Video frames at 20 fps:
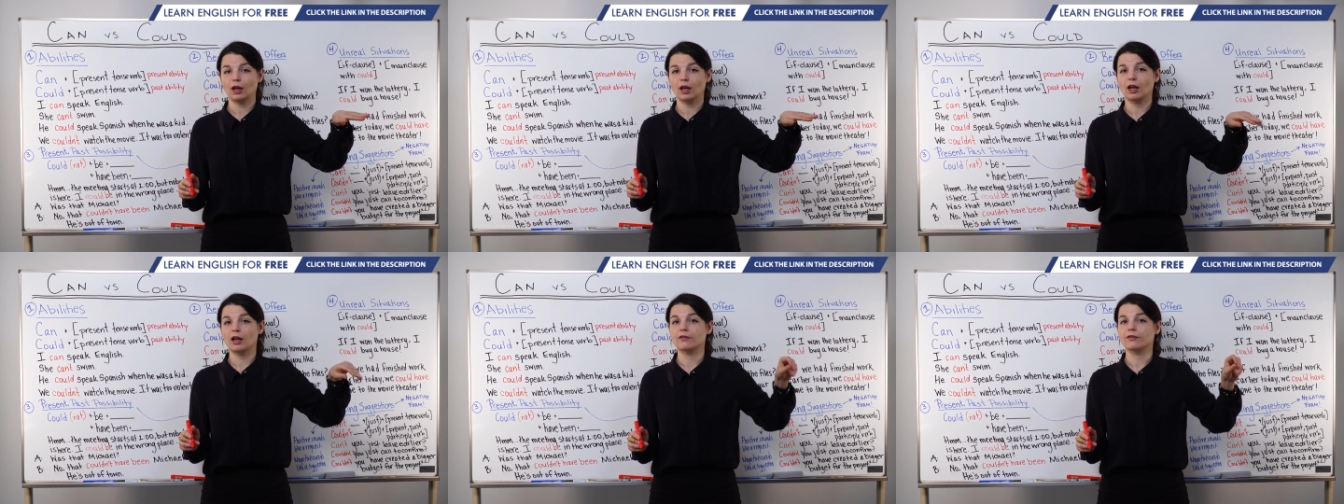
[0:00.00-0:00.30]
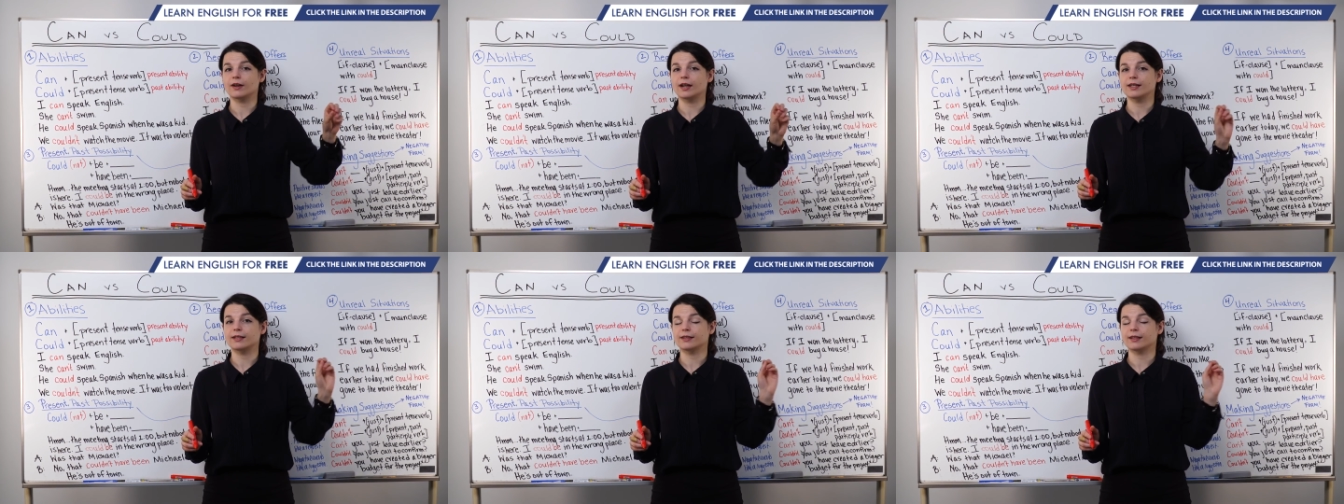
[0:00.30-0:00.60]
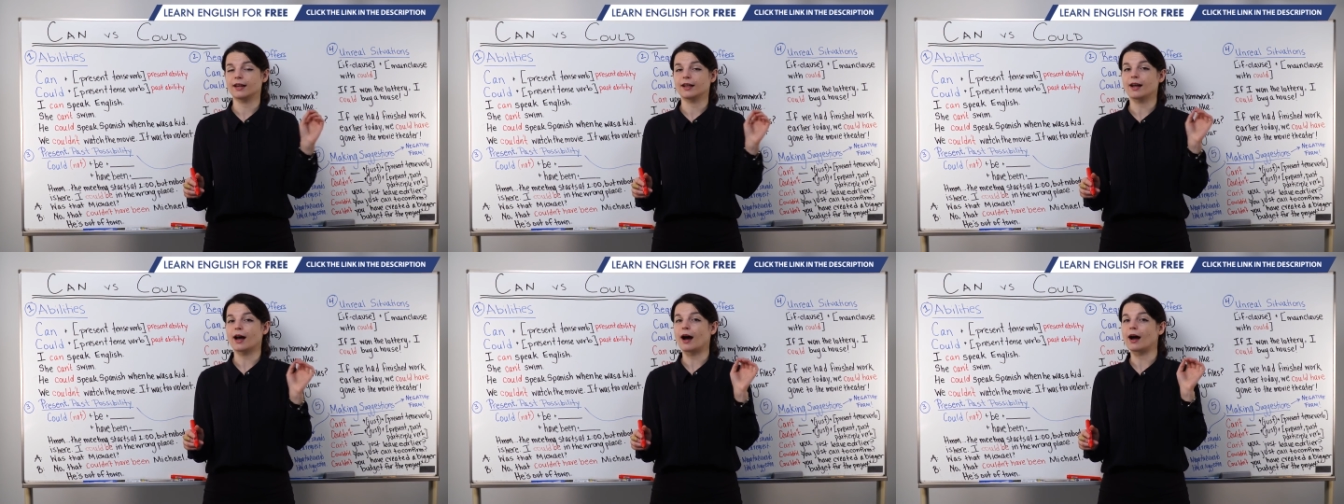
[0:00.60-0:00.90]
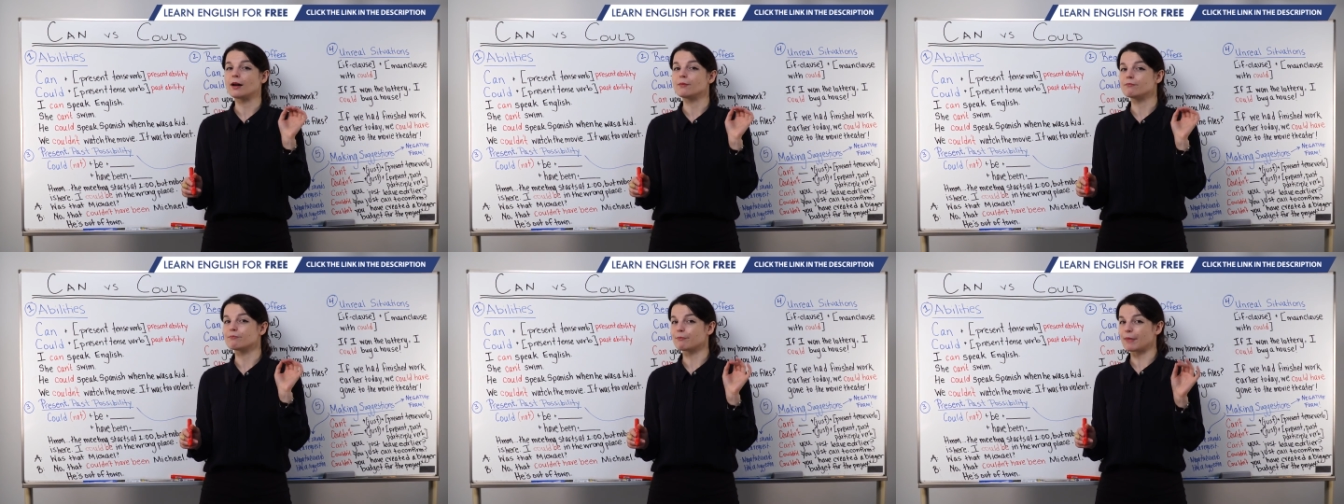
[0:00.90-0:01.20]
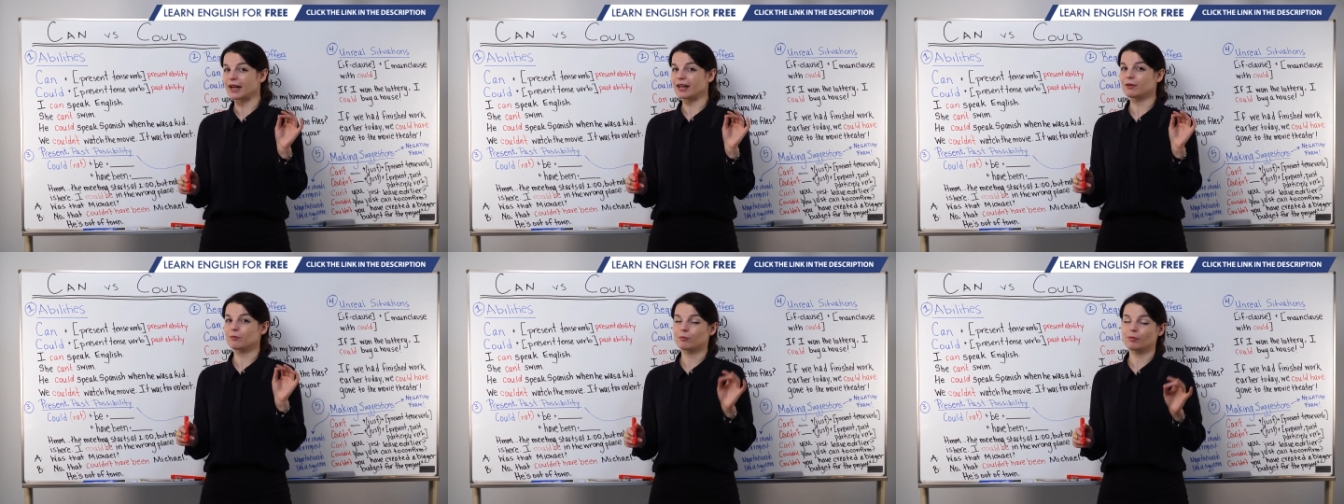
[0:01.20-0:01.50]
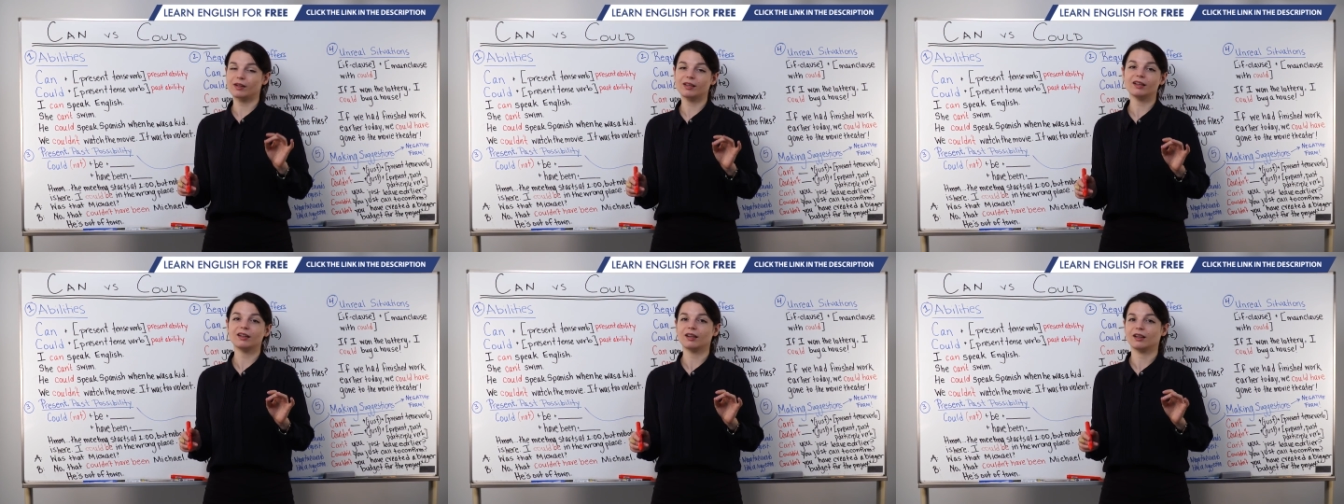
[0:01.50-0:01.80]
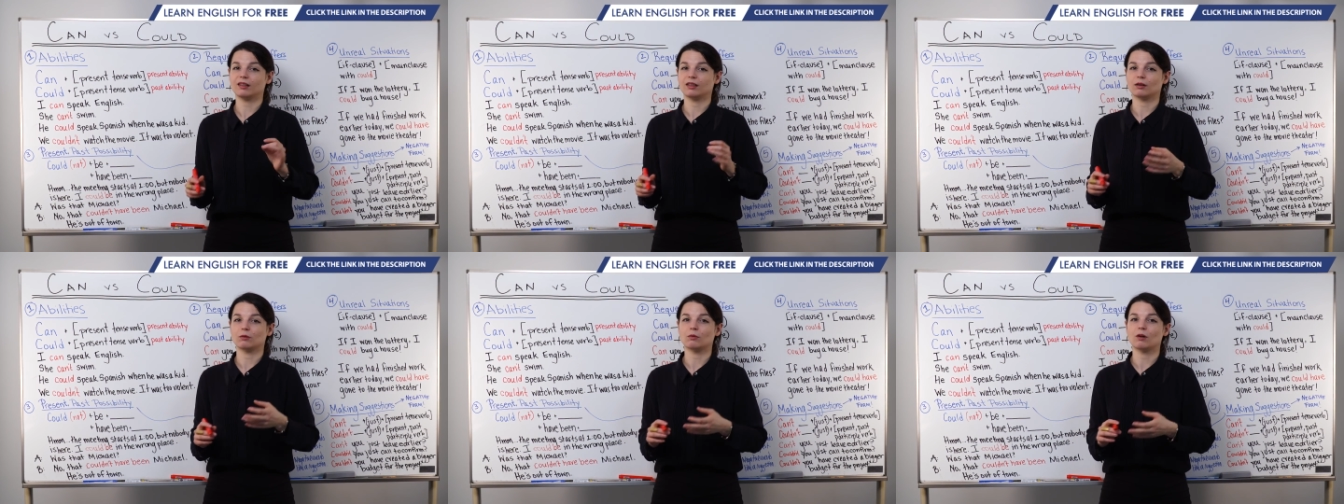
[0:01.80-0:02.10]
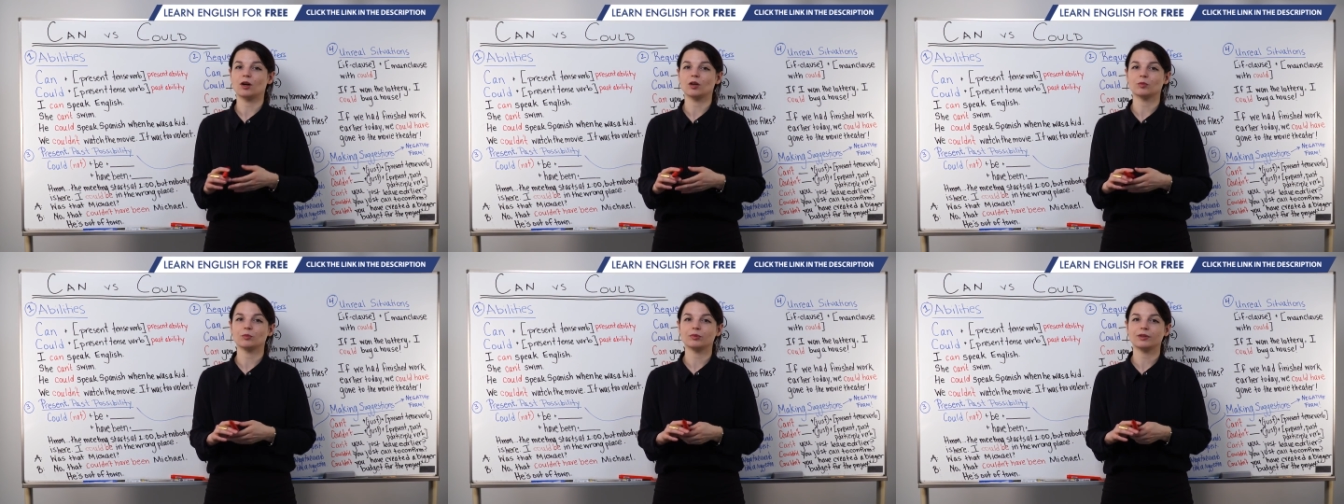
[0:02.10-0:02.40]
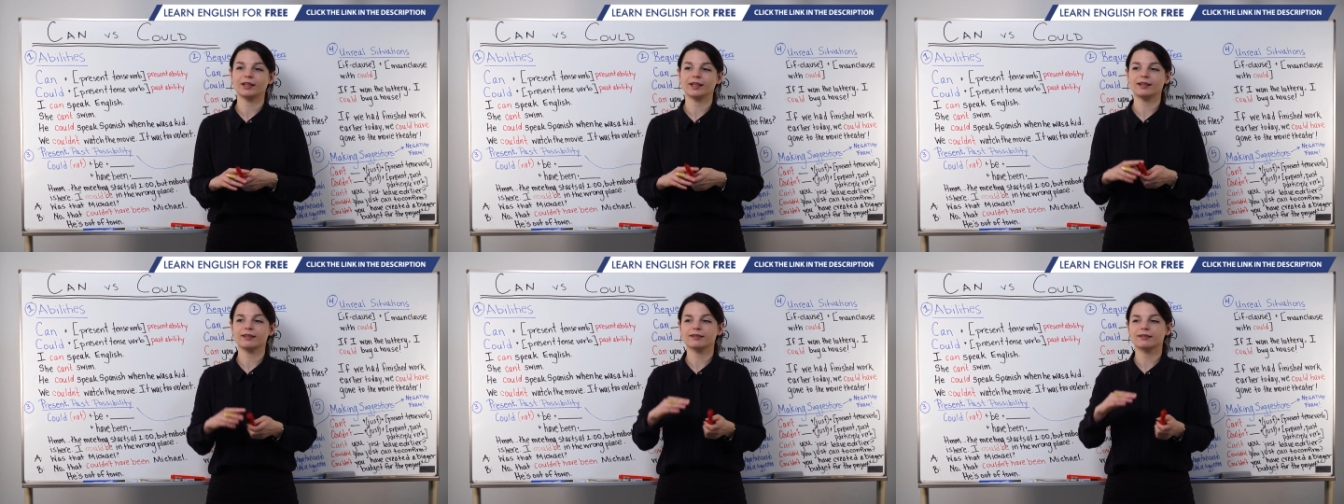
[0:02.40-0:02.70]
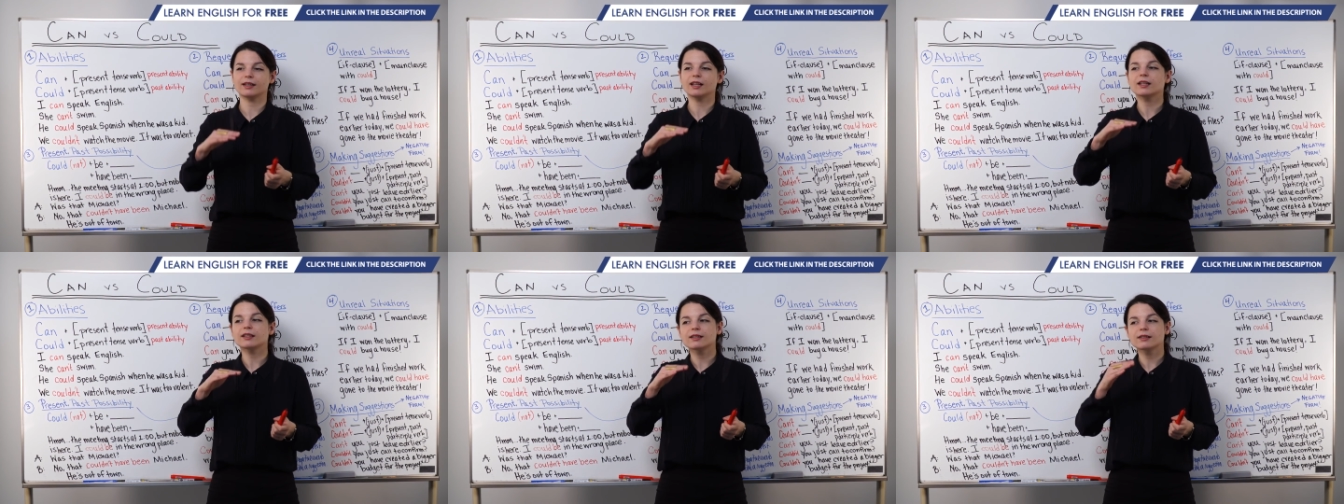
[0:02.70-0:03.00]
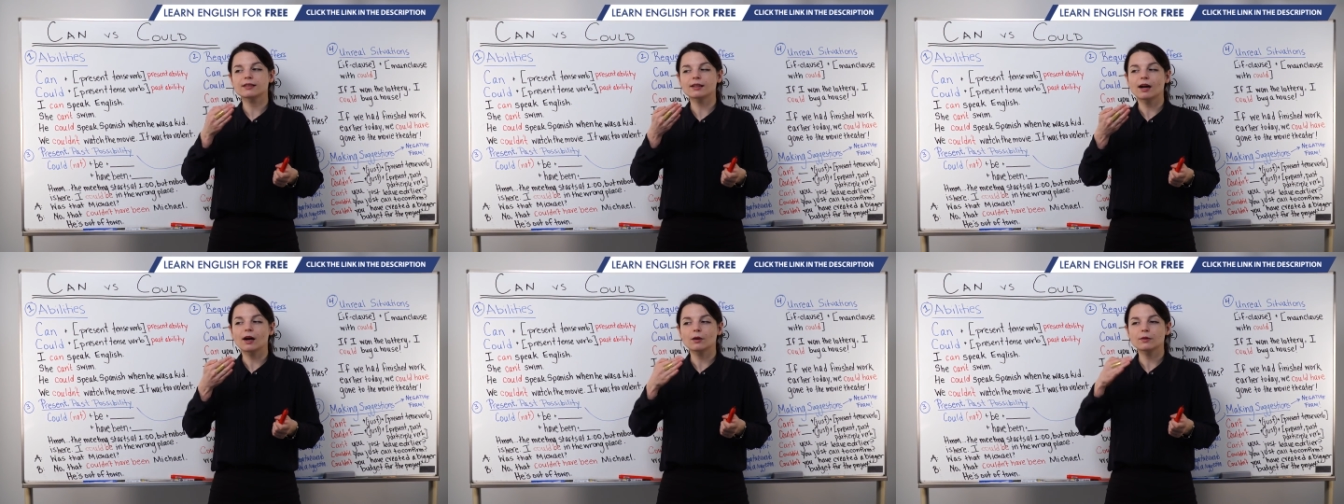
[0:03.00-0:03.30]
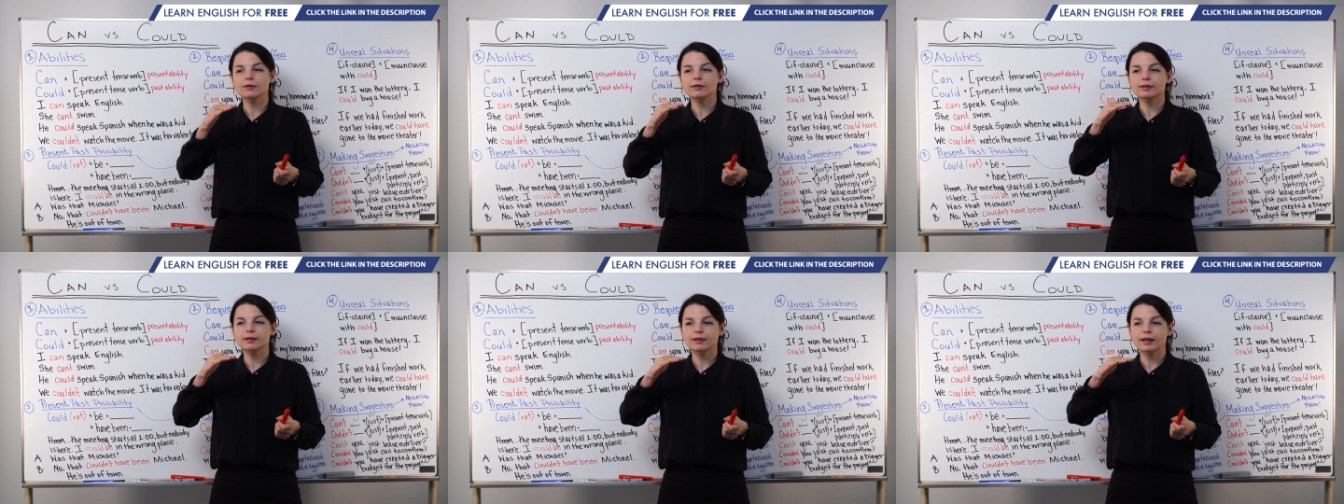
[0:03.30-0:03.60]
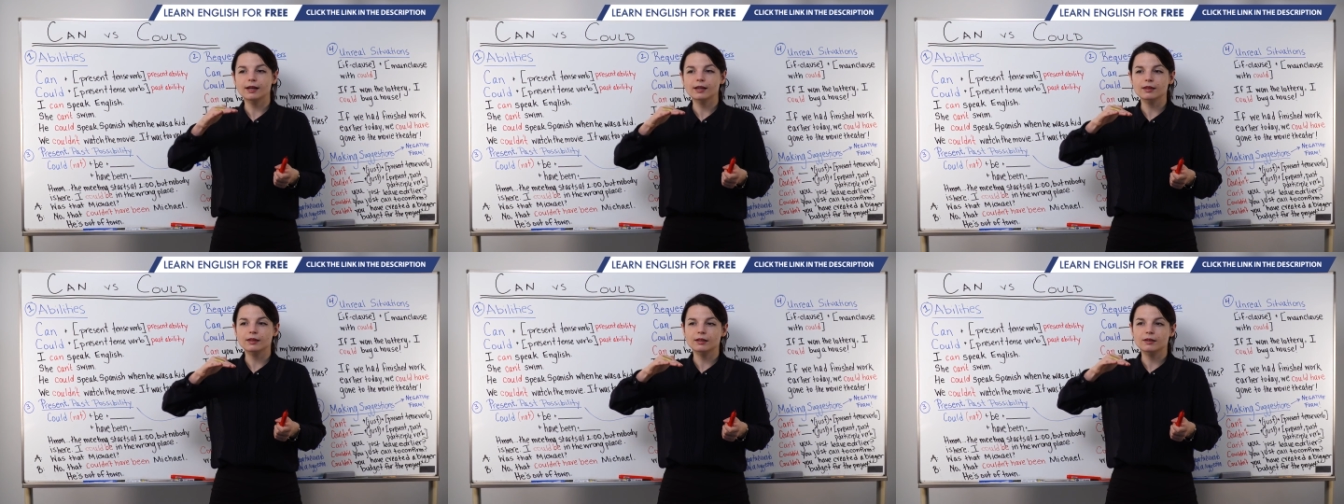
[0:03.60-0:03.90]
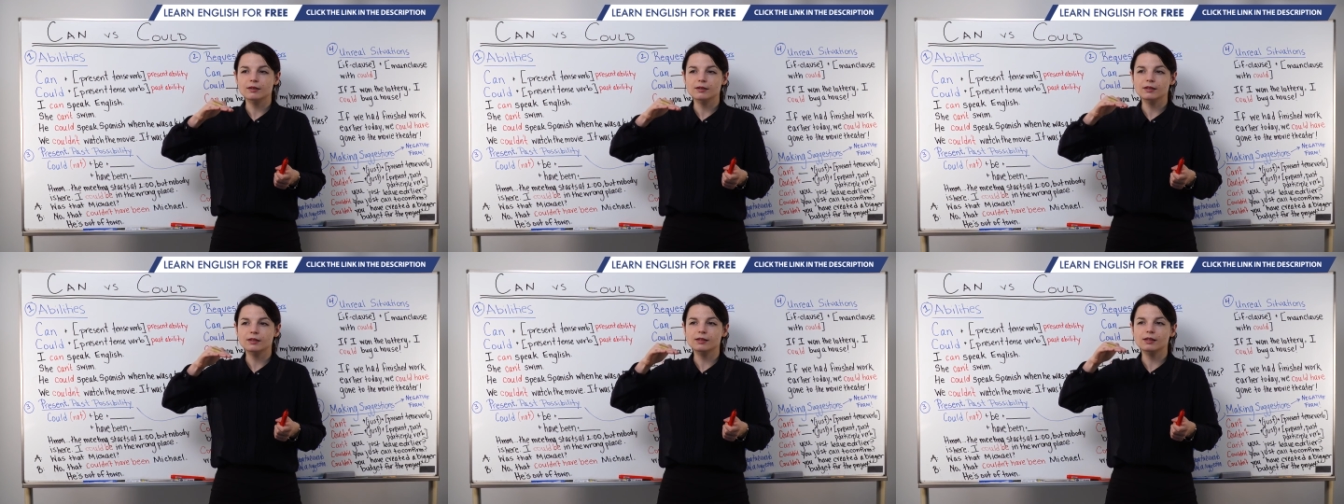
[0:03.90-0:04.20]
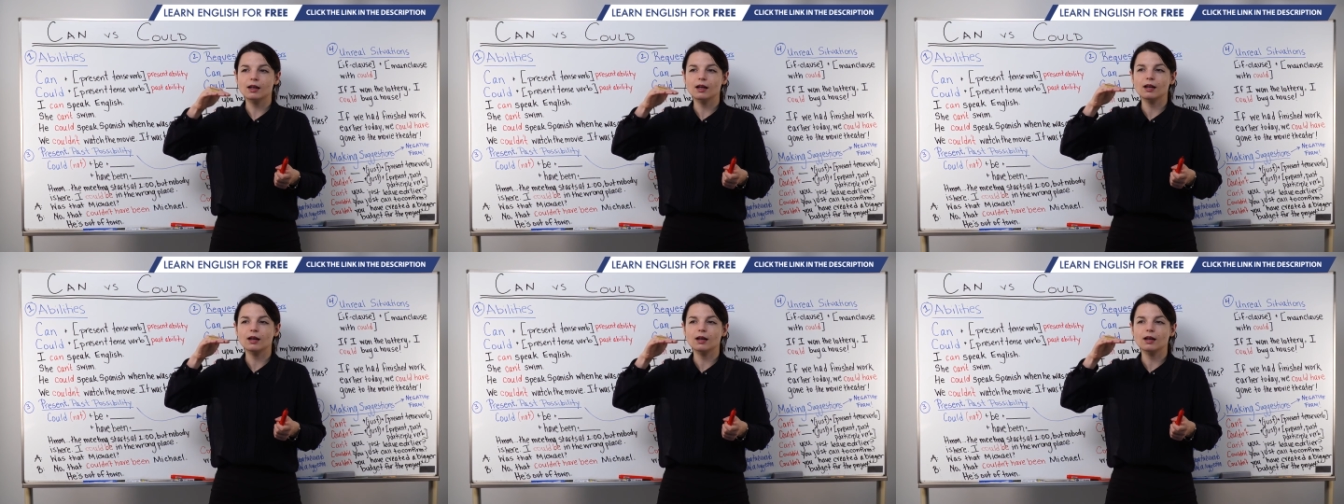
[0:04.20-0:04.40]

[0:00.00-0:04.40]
If I said I might be in the wrong place, it sounds like there's